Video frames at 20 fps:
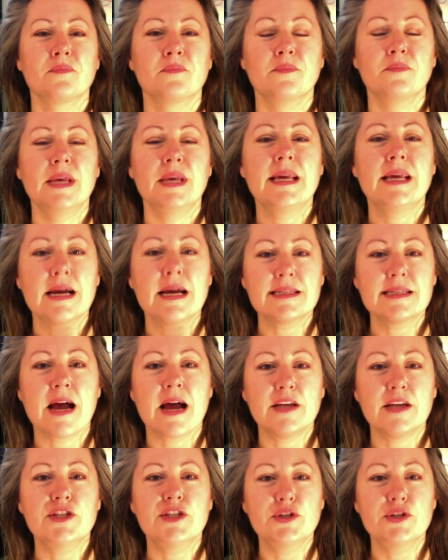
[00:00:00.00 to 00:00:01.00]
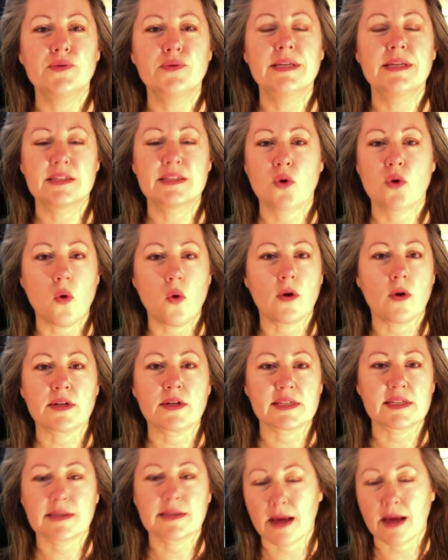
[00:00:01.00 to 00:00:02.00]
because I do this
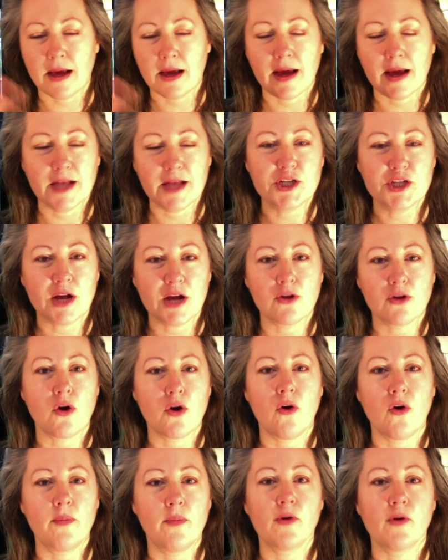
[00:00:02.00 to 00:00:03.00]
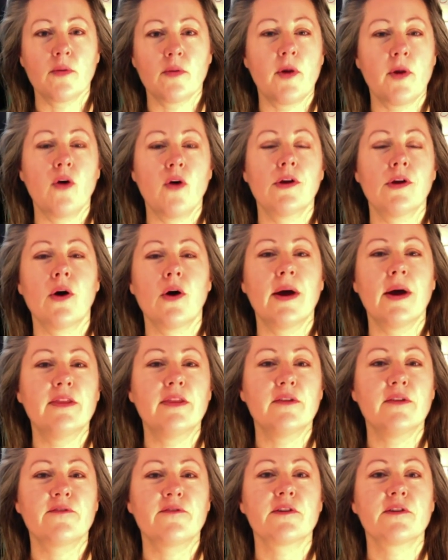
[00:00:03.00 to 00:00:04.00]
course, Angelic Ho'oponopono, and
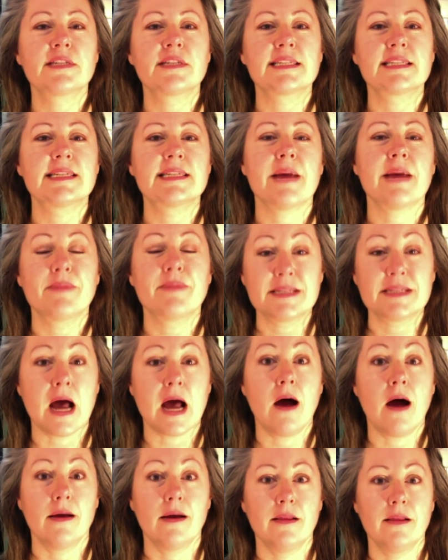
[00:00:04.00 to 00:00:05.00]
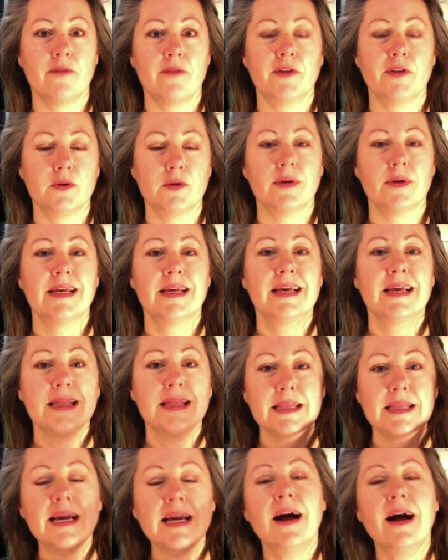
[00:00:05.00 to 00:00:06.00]
the first step is I love you.
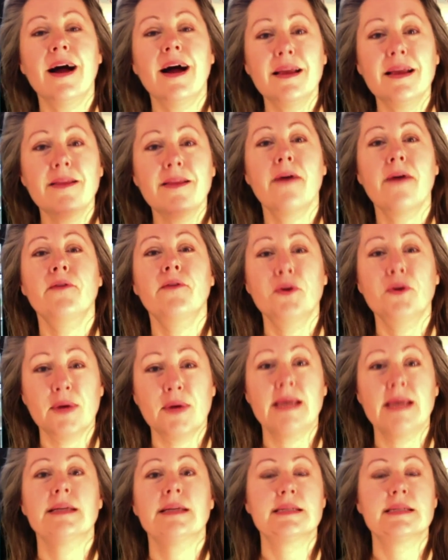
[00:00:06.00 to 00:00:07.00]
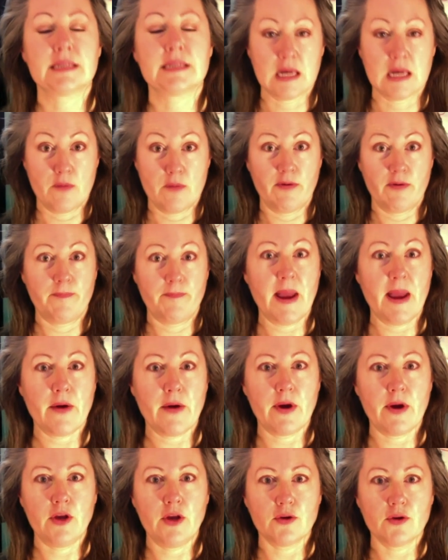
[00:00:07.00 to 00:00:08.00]
The I love you is
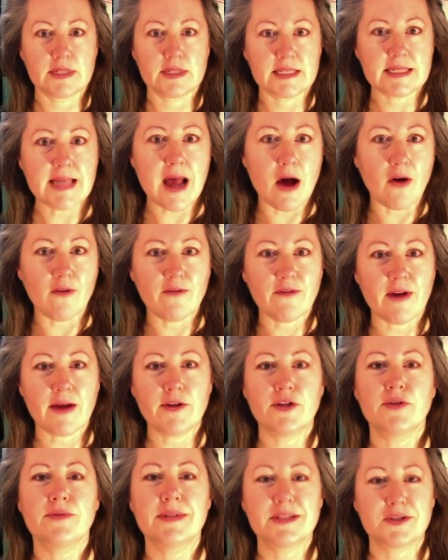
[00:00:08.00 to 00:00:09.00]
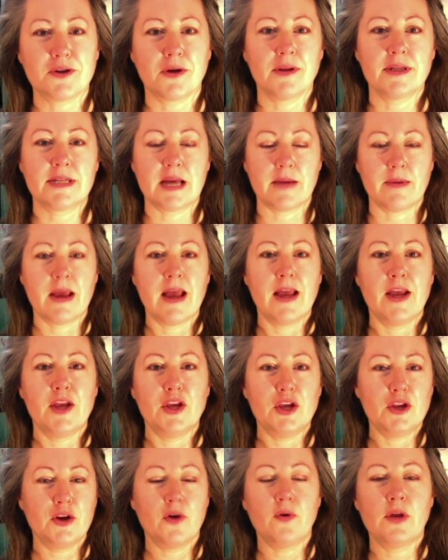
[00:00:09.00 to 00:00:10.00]
preparing yourself. I do this all the time.
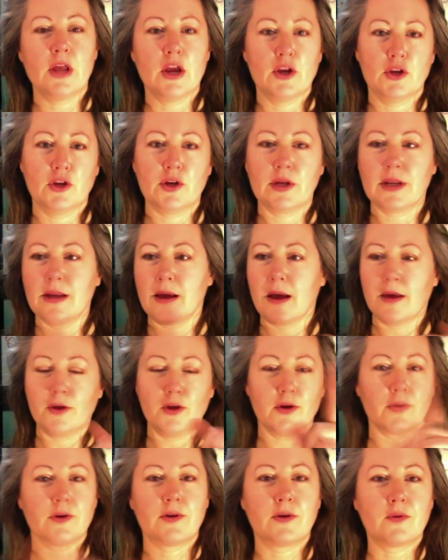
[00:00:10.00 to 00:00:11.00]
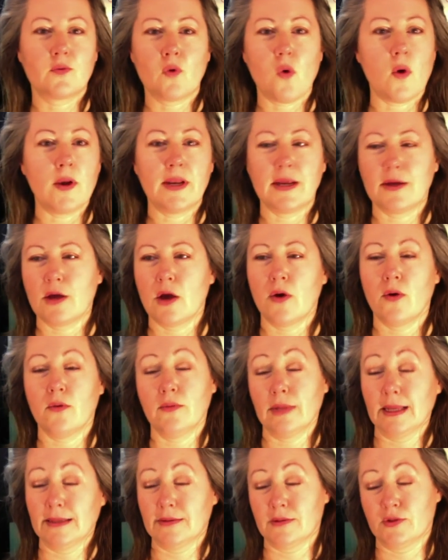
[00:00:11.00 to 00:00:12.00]
You're going to
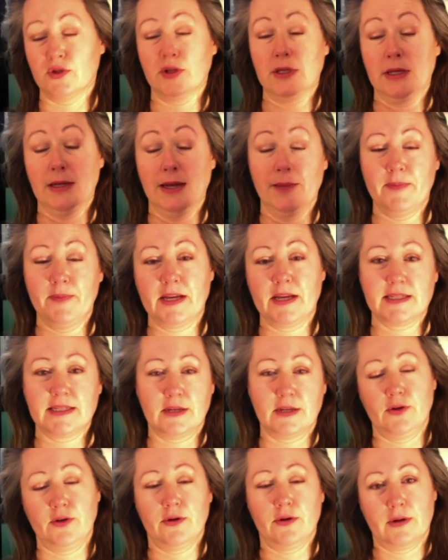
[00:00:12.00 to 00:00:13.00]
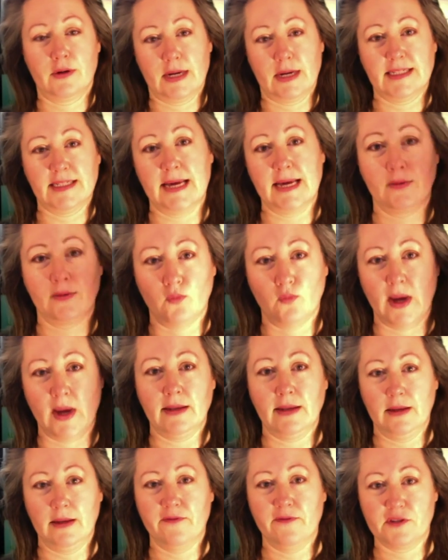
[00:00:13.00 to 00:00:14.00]
go to the Olympics and you're a dead
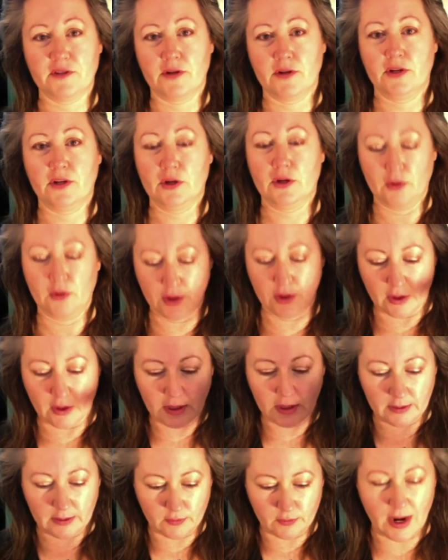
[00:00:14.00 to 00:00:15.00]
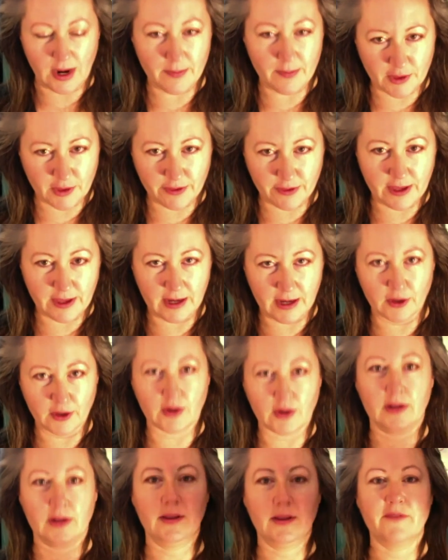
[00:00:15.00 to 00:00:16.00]
weightlifter. You're going to grab the thing and
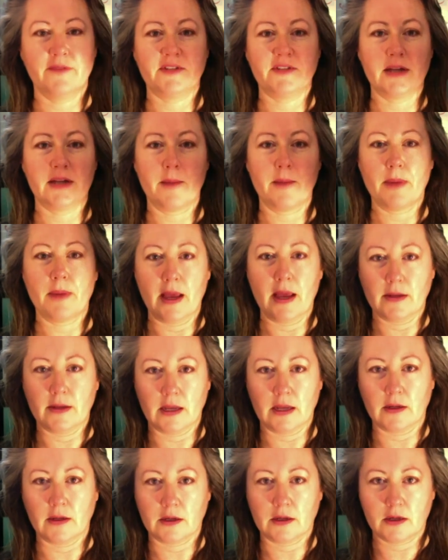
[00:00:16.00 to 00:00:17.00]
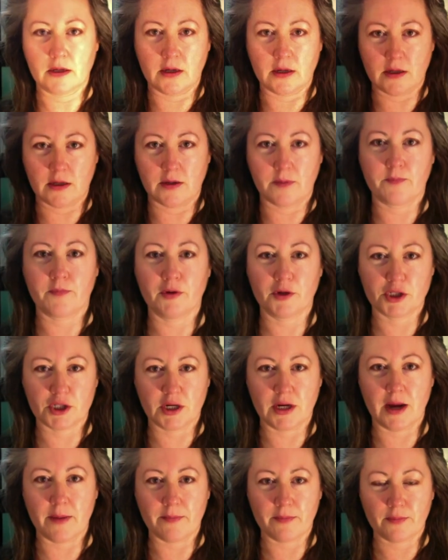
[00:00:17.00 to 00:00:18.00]
you're going to lift it up and then push
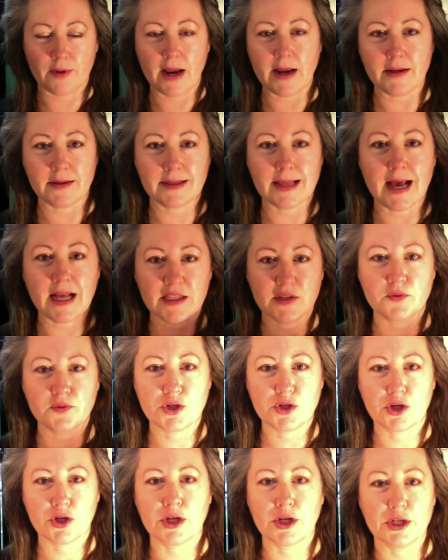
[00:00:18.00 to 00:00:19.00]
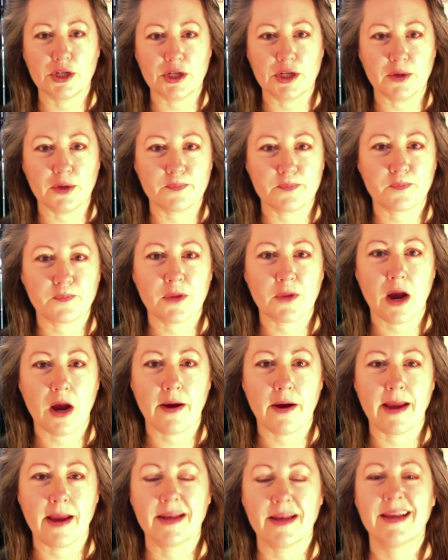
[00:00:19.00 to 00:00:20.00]
it up, right? That's what you're going to do. All
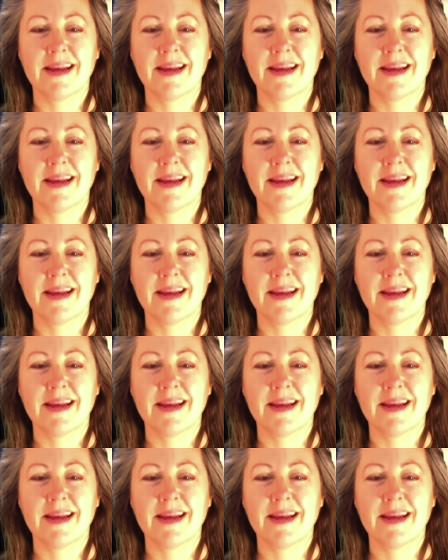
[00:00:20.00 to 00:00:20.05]
right.